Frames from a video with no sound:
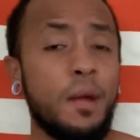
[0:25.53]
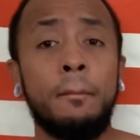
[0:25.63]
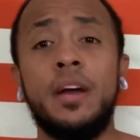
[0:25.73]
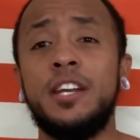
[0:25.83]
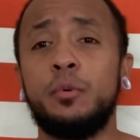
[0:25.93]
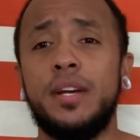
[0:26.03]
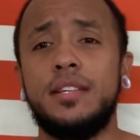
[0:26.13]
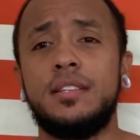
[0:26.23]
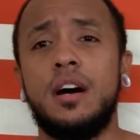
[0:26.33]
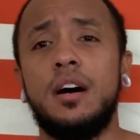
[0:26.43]
But
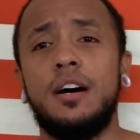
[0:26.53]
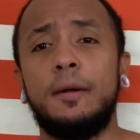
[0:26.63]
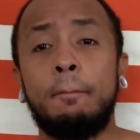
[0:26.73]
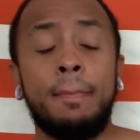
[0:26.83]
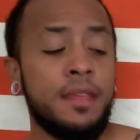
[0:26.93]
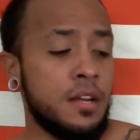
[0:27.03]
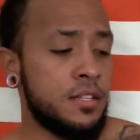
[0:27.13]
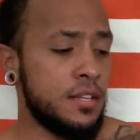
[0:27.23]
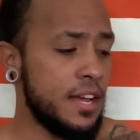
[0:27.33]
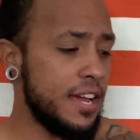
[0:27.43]
anyways, uh,
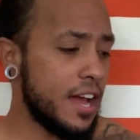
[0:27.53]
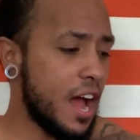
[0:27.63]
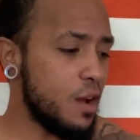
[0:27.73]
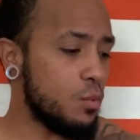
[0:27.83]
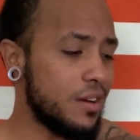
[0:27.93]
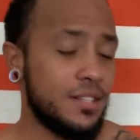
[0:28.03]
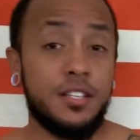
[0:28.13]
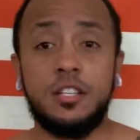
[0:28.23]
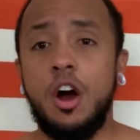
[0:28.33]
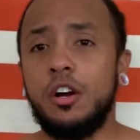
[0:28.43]
today I wanted
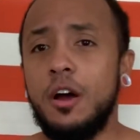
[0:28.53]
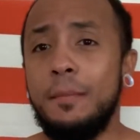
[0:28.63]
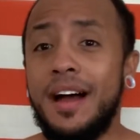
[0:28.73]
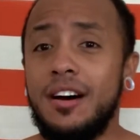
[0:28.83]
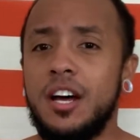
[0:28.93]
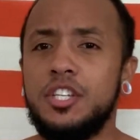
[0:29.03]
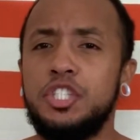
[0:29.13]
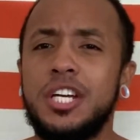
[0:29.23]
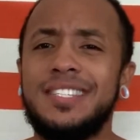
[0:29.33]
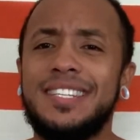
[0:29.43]
to talk about
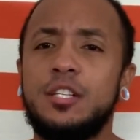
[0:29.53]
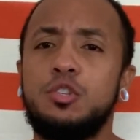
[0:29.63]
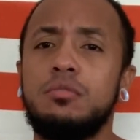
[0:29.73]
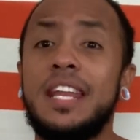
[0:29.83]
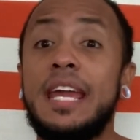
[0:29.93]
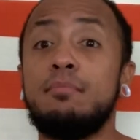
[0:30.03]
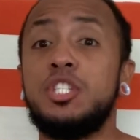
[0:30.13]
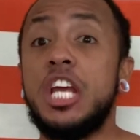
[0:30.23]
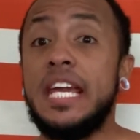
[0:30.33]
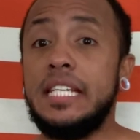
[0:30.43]
adjusting to name
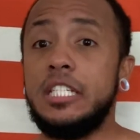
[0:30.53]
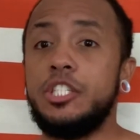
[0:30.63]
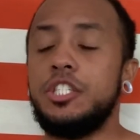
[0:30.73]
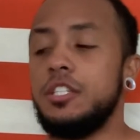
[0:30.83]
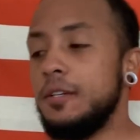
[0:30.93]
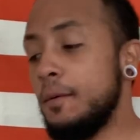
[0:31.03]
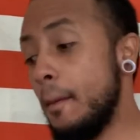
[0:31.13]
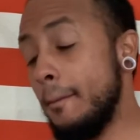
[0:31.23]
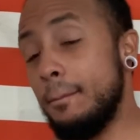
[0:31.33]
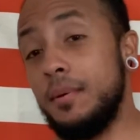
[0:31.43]
change
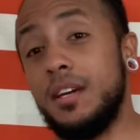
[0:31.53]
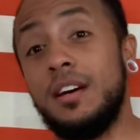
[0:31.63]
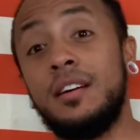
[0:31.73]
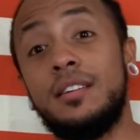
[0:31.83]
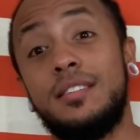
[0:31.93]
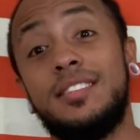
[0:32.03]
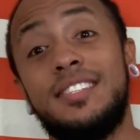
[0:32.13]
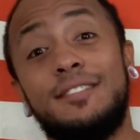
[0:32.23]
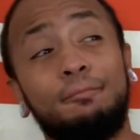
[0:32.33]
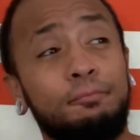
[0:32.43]

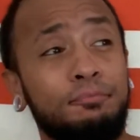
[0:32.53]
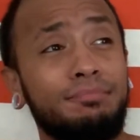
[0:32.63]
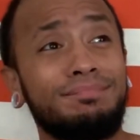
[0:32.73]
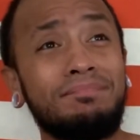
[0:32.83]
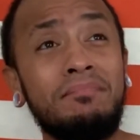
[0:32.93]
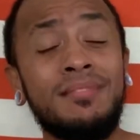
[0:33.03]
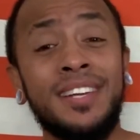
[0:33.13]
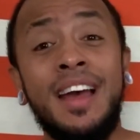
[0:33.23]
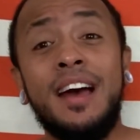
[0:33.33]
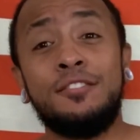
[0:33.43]
because
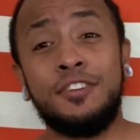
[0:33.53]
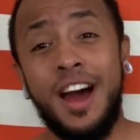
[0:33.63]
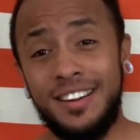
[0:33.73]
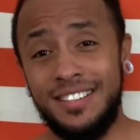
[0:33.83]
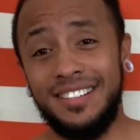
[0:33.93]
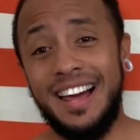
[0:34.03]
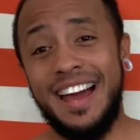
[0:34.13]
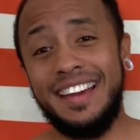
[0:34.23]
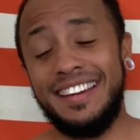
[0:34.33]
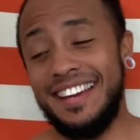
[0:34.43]
not gonna
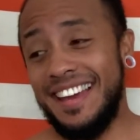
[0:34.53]
lie,